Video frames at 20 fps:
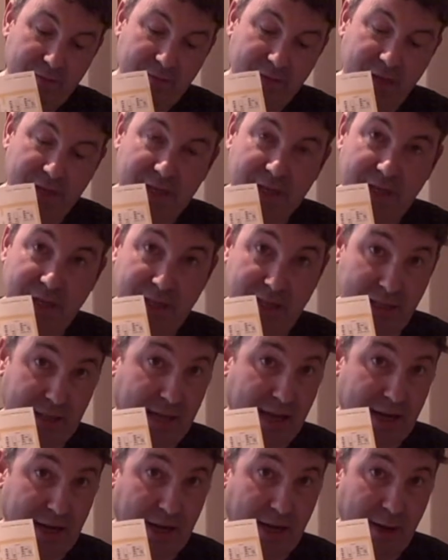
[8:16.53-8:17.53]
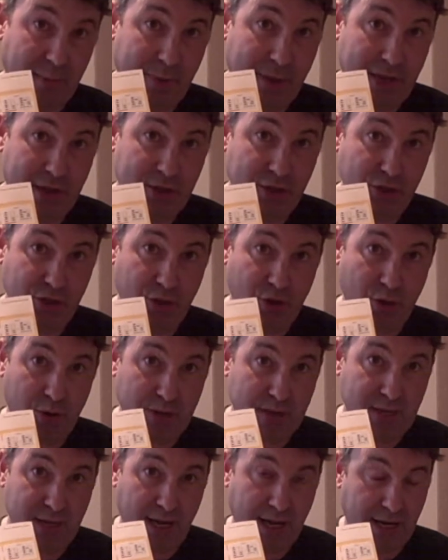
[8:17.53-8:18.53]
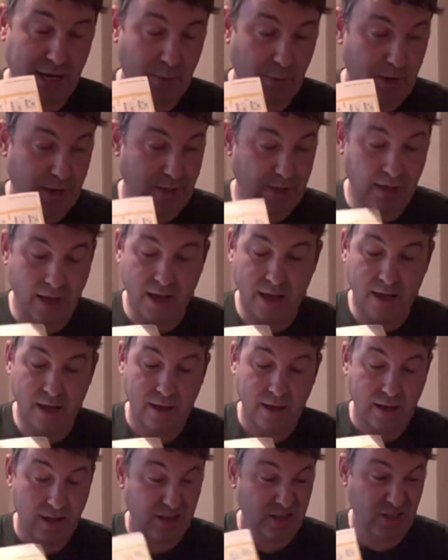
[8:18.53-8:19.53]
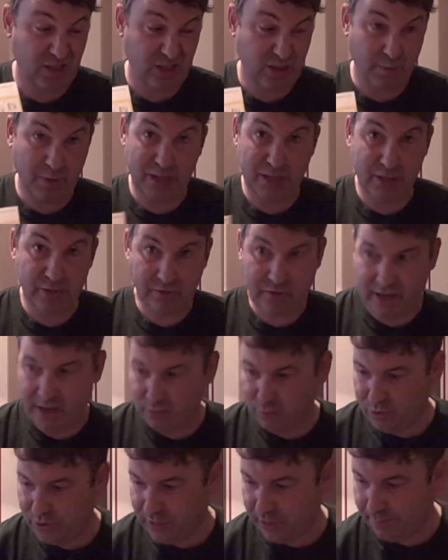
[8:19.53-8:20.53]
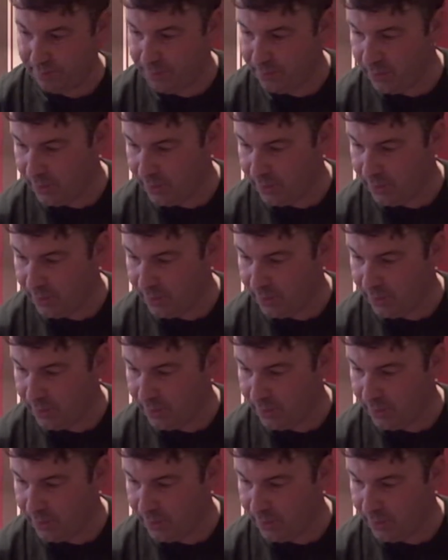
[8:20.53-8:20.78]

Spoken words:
there's a little diagram here to show you exactly where they are. It's just a matter of counting.